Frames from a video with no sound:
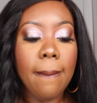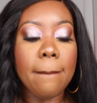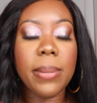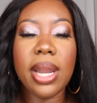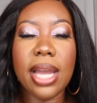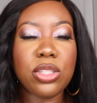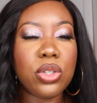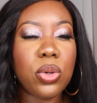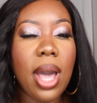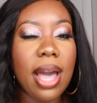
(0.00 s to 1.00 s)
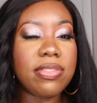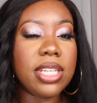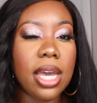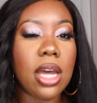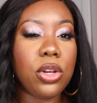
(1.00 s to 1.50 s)
but I do have to
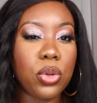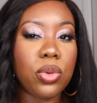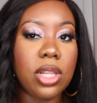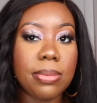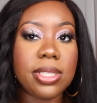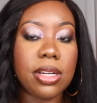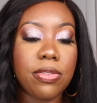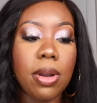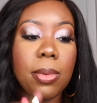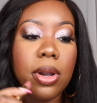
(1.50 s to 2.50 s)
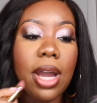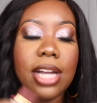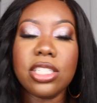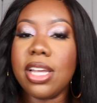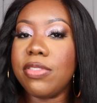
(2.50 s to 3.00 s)
get a nude lipstick from her.
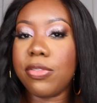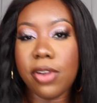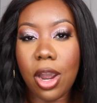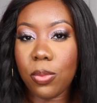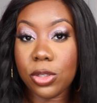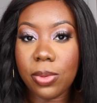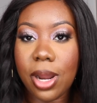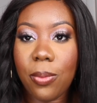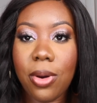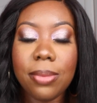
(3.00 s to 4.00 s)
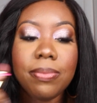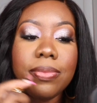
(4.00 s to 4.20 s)
I just have to figure out which one I want.